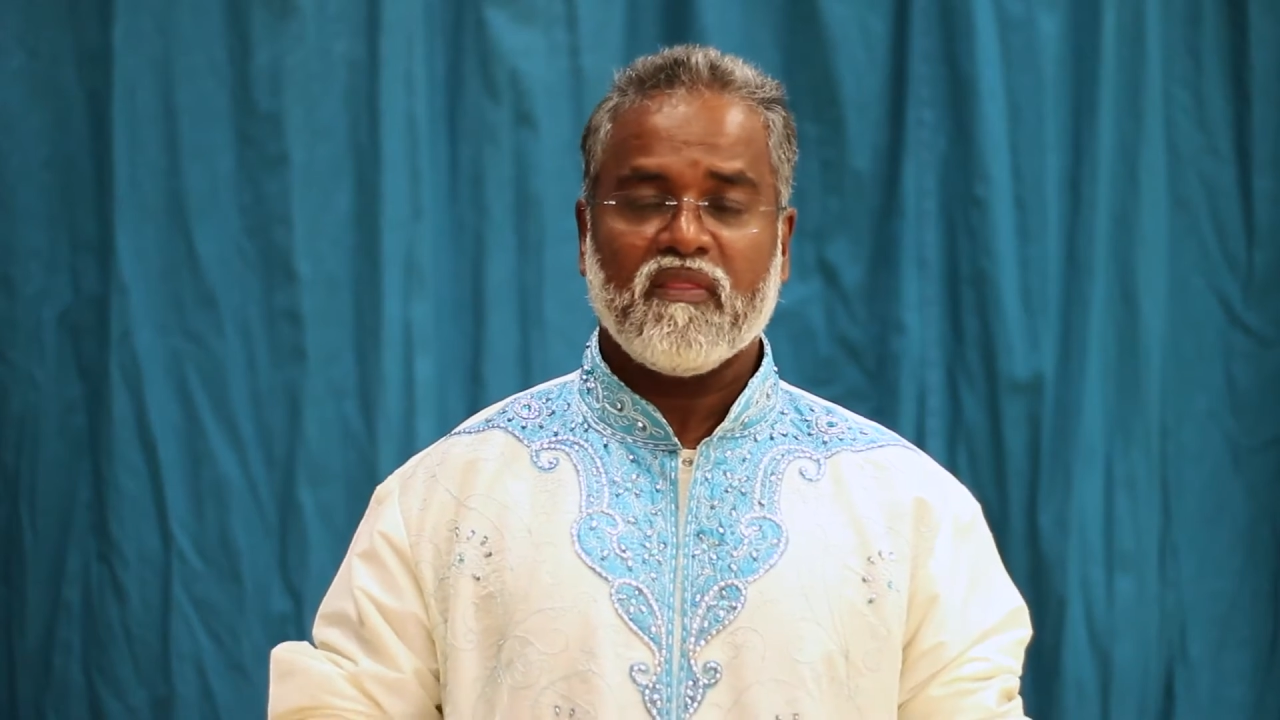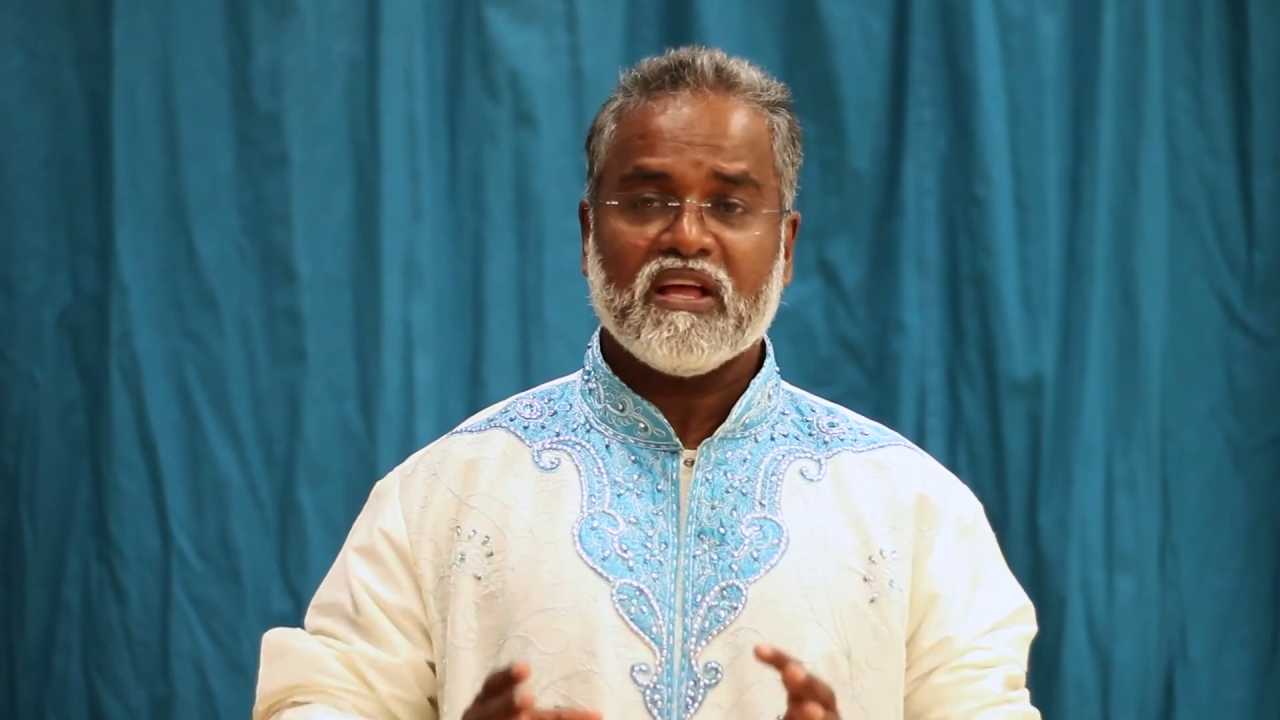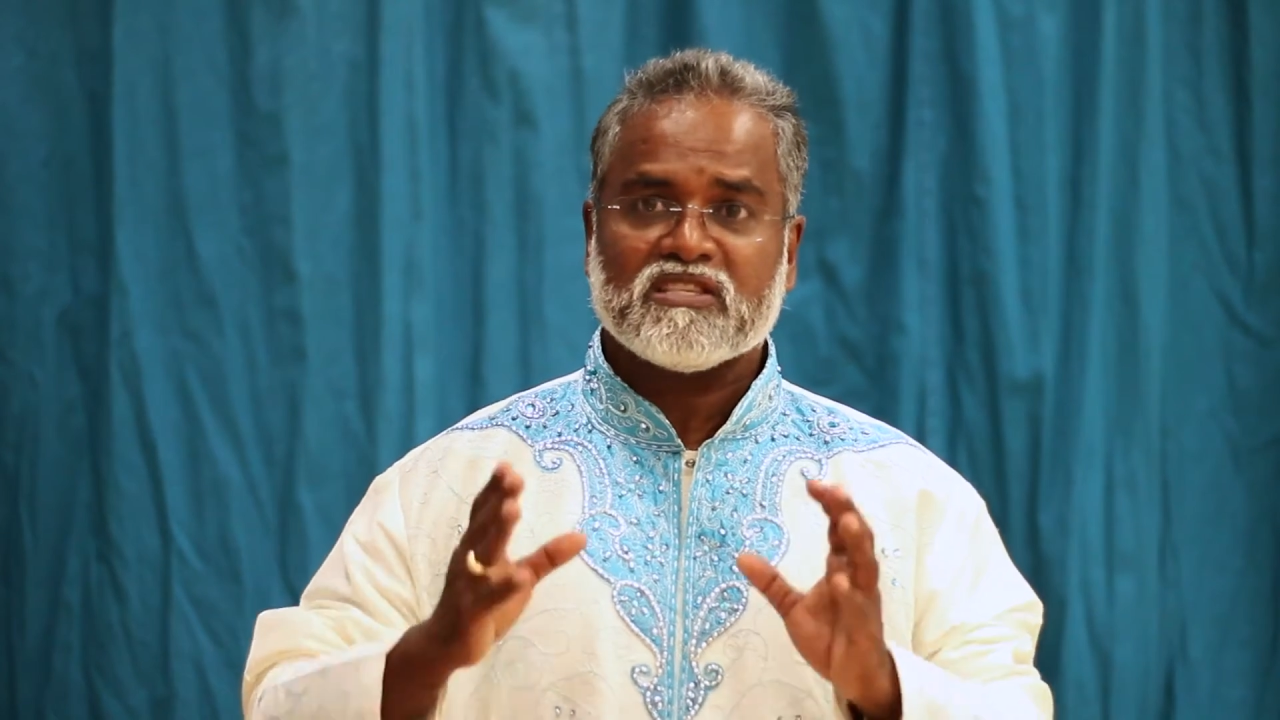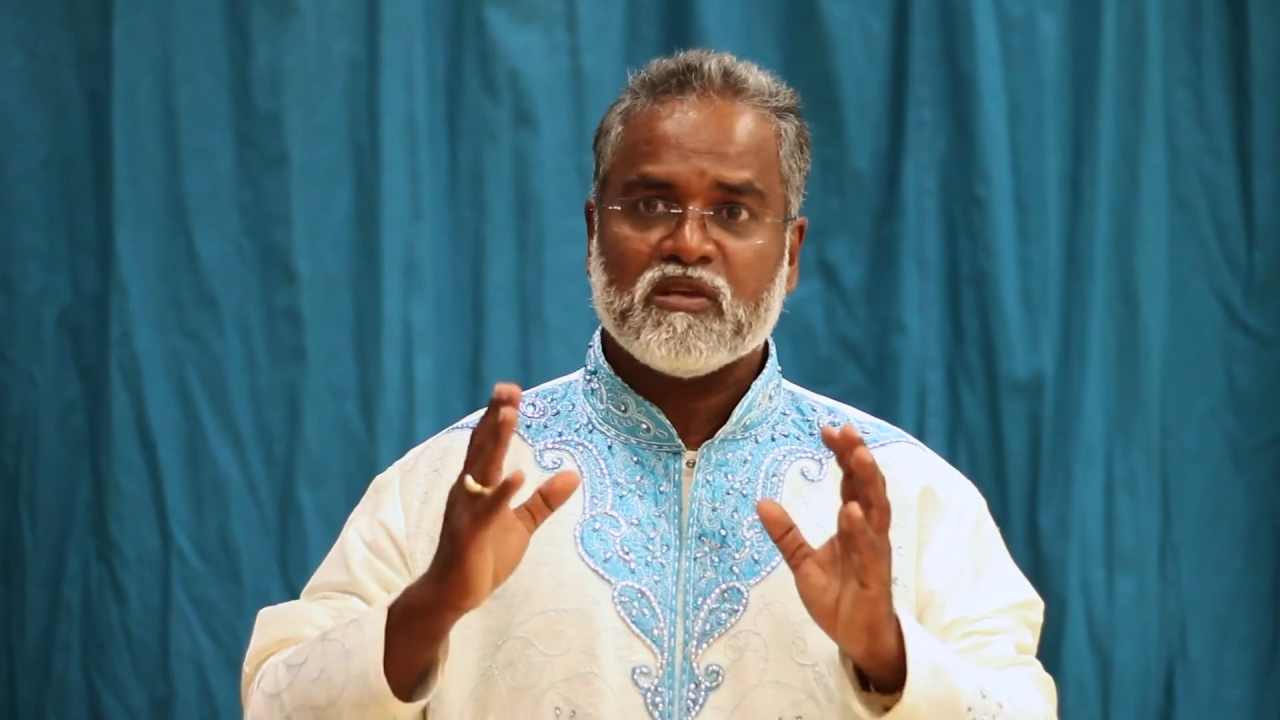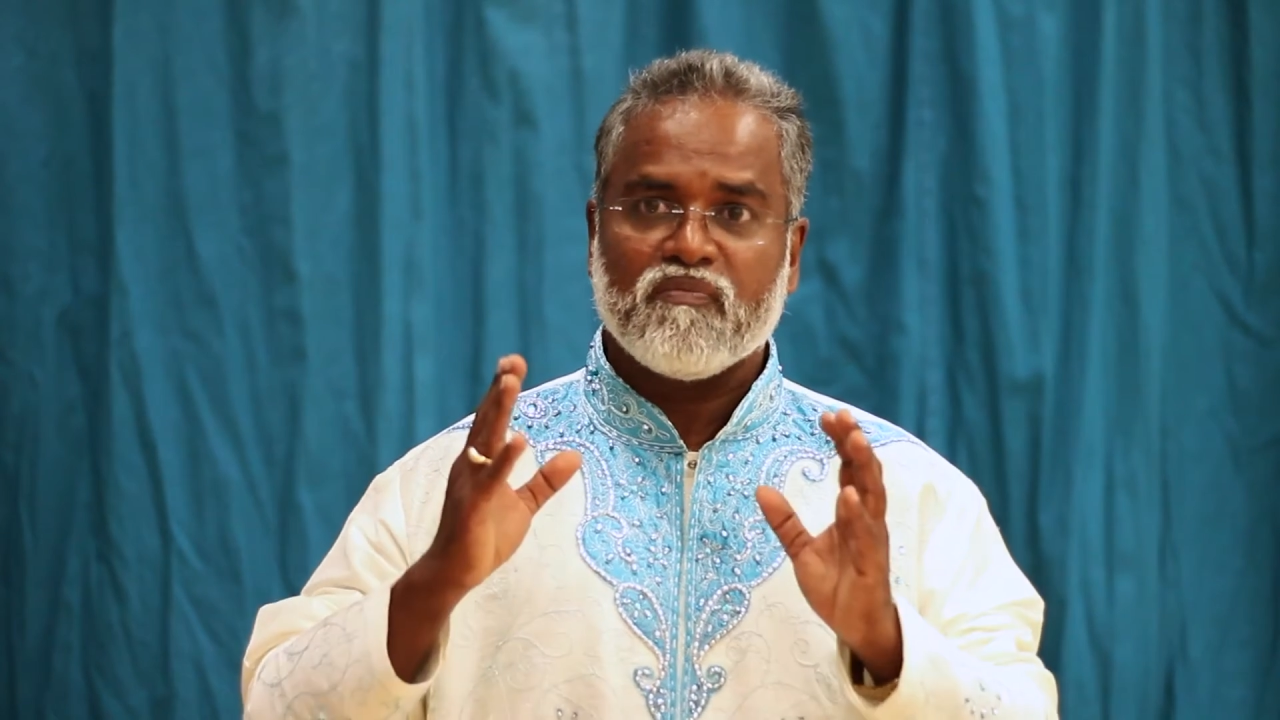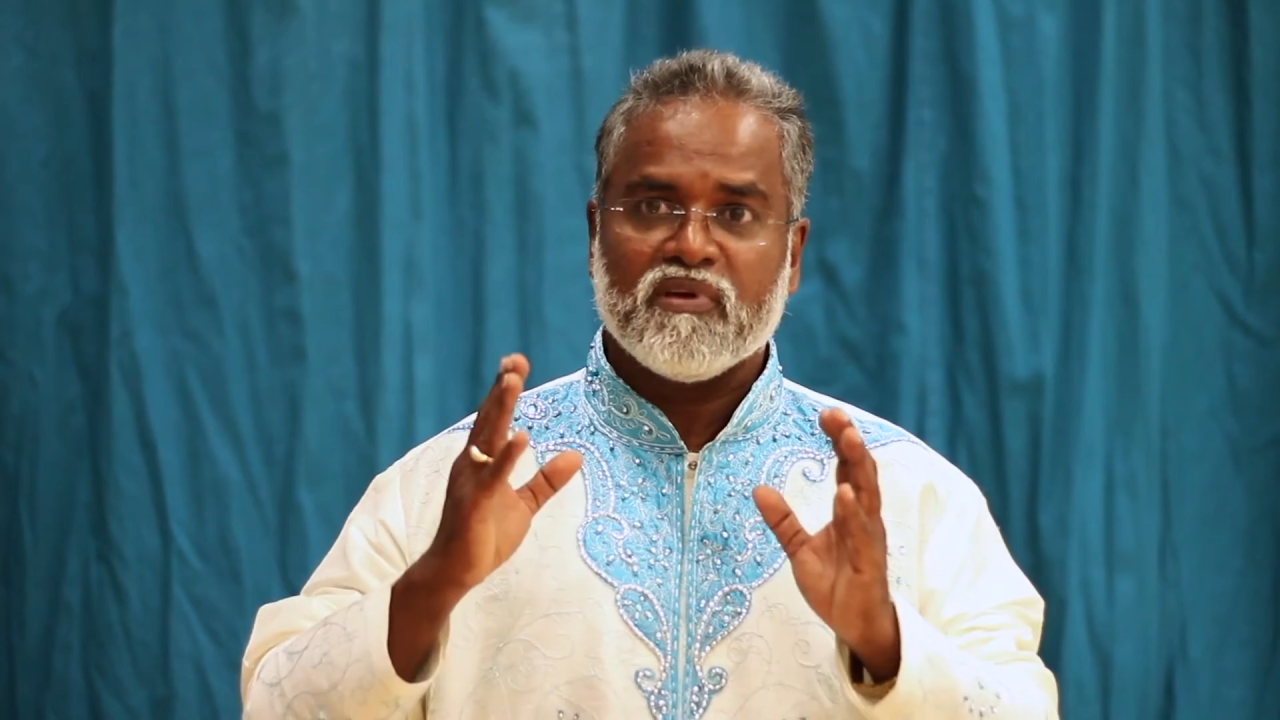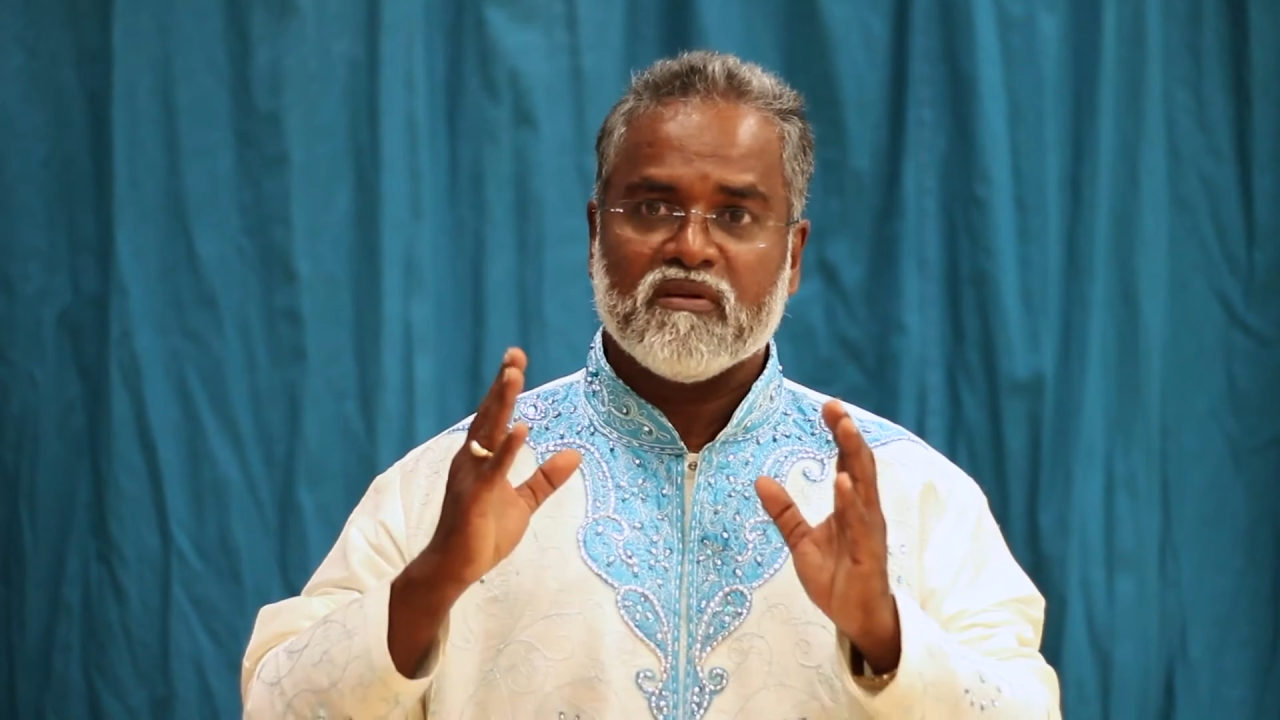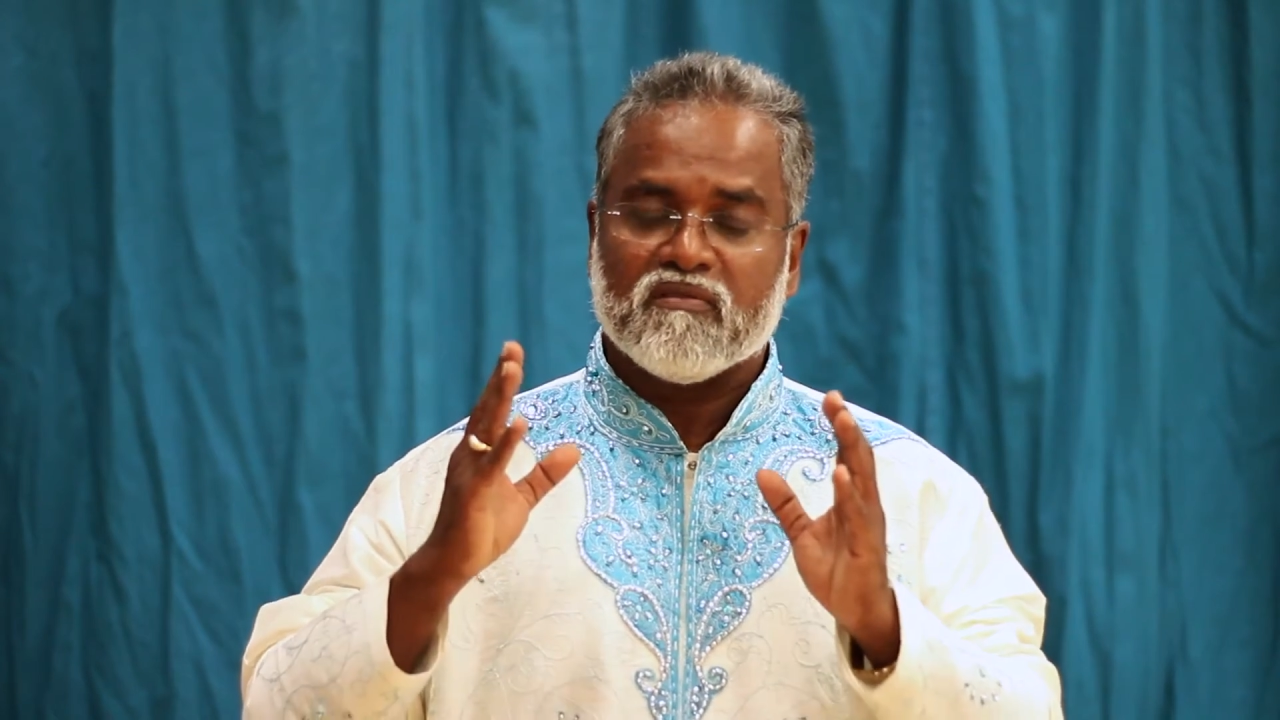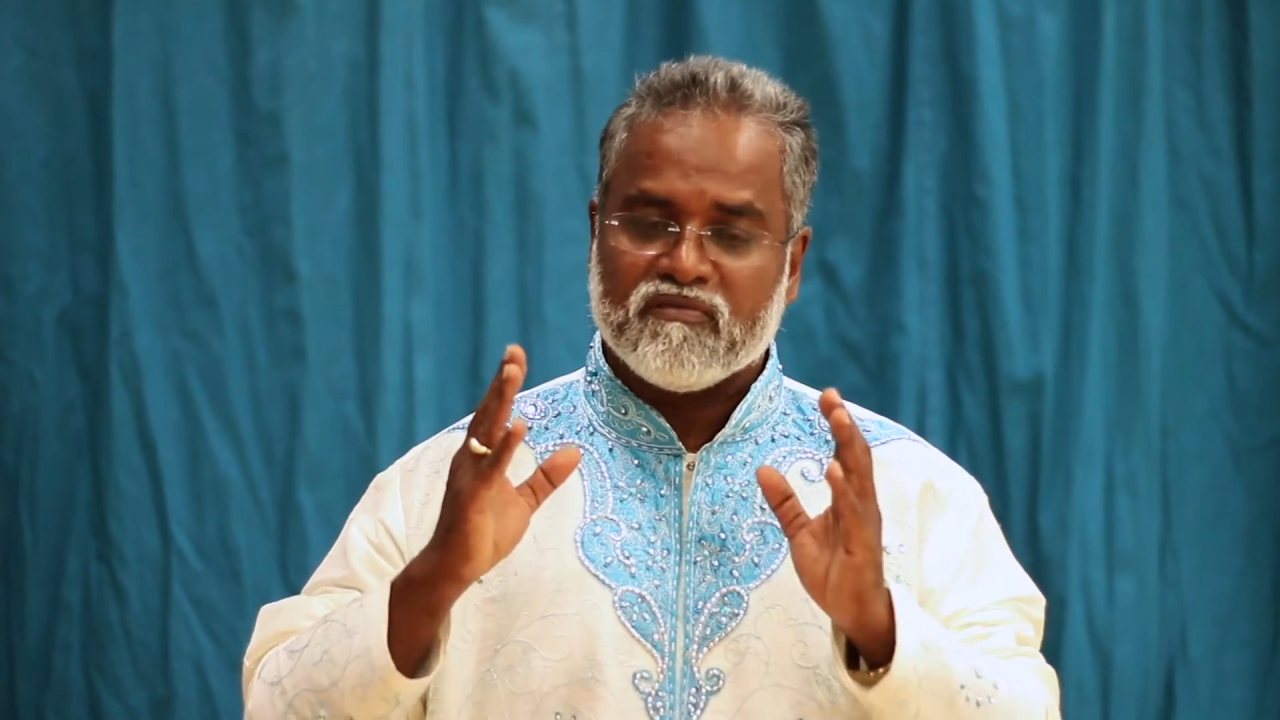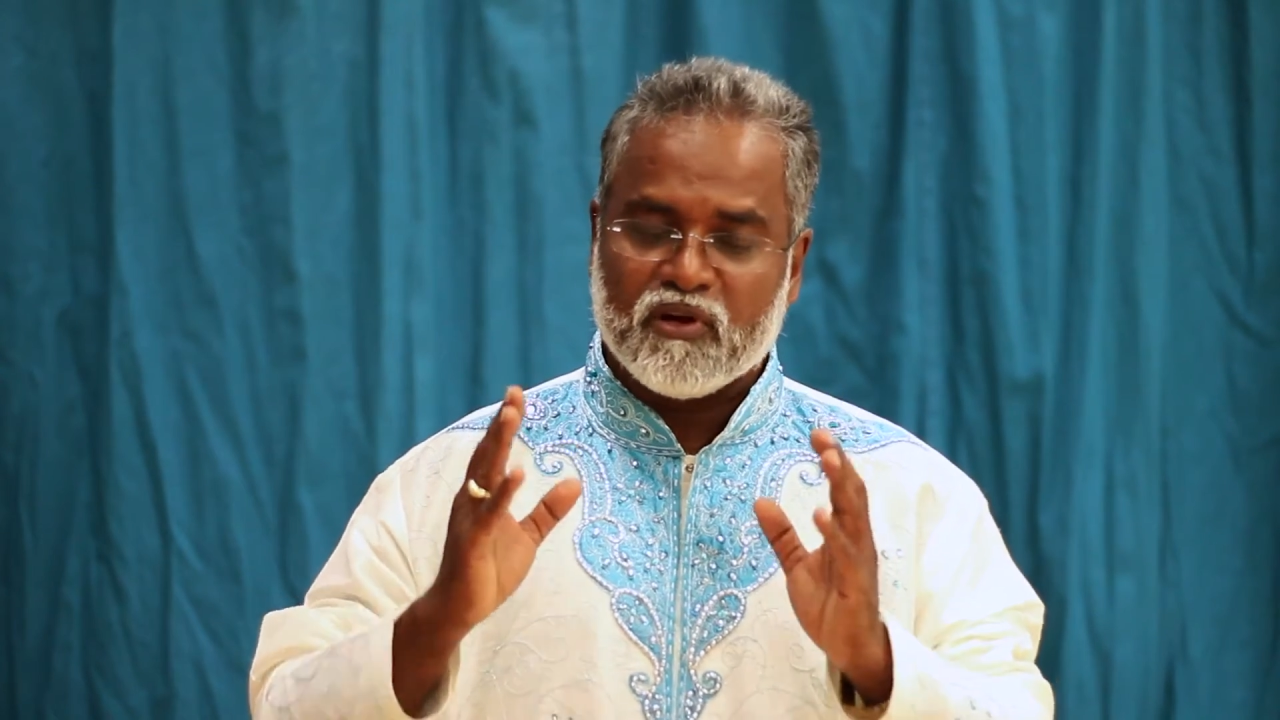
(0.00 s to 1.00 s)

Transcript: That's something